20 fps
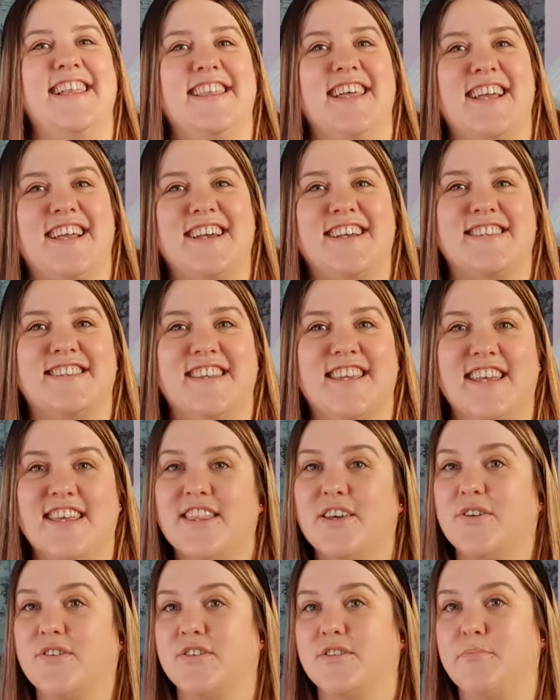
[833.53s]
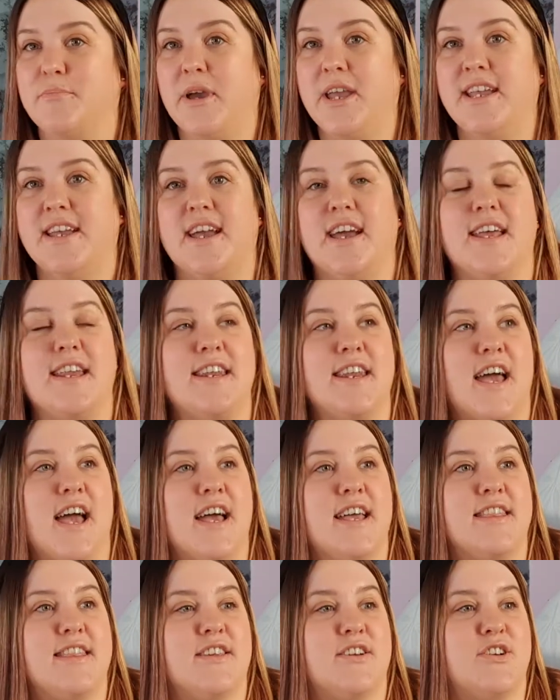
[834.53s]
like I say, there's biting
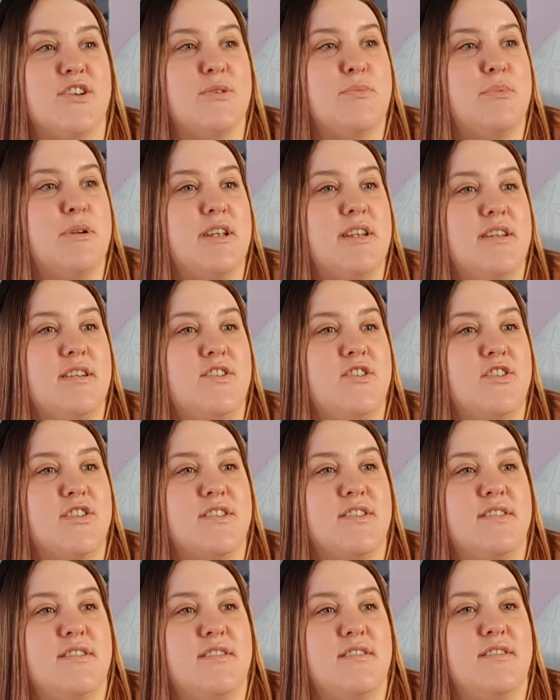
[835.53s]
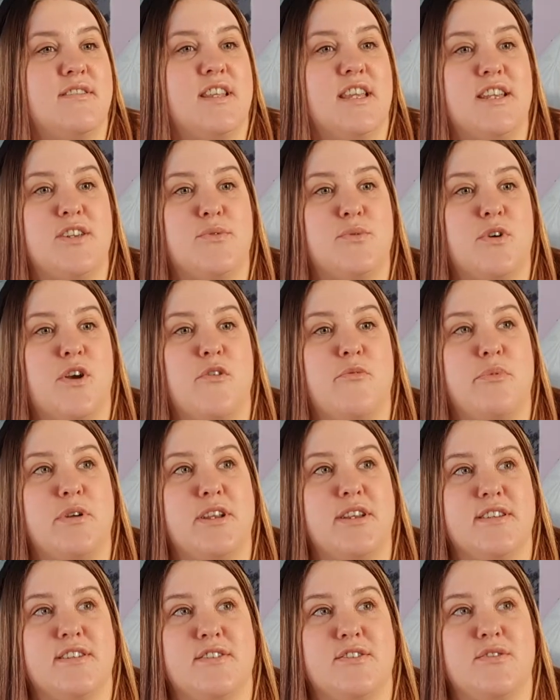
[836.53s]
and there's been just days where I've
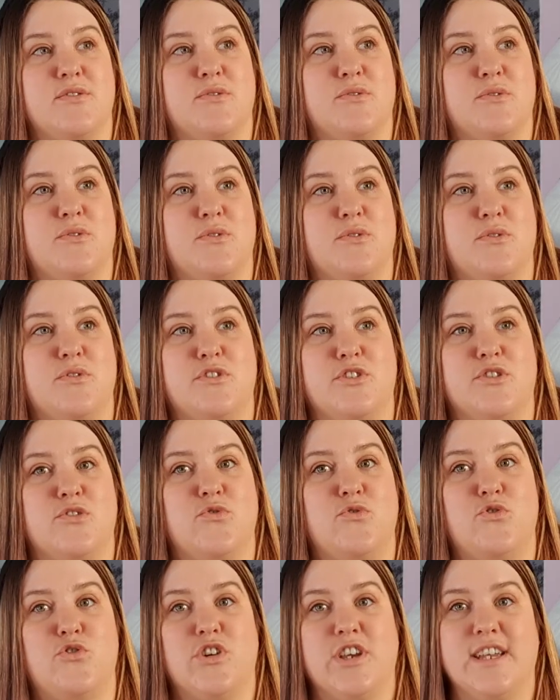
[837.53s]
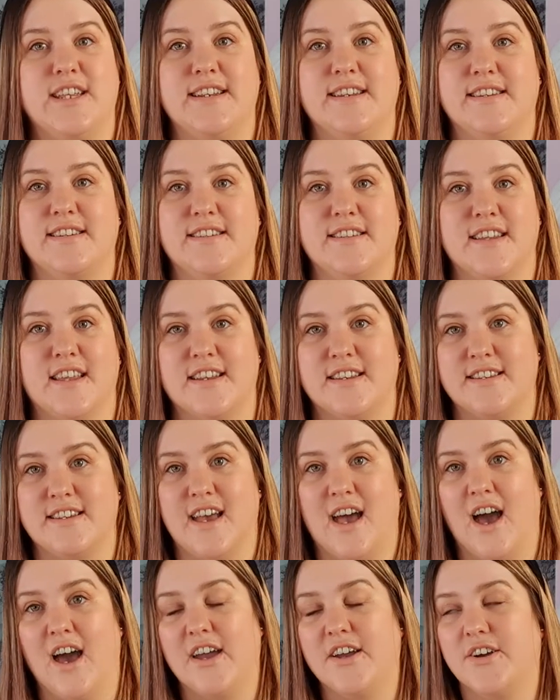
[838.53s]
been so just drained and
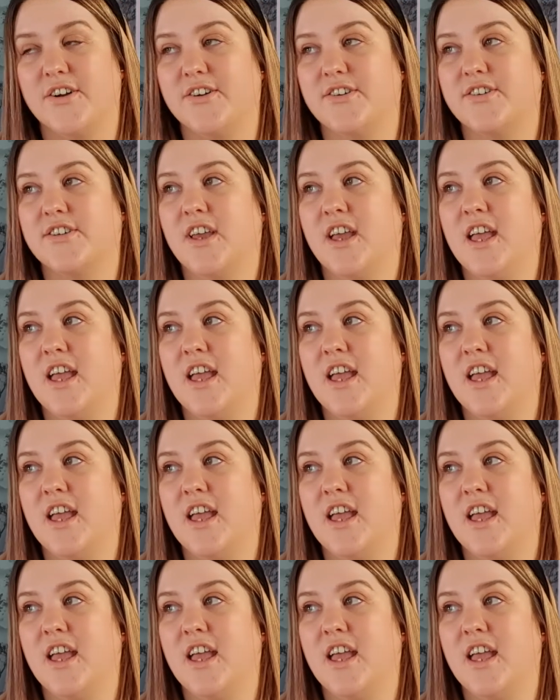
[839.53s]
tired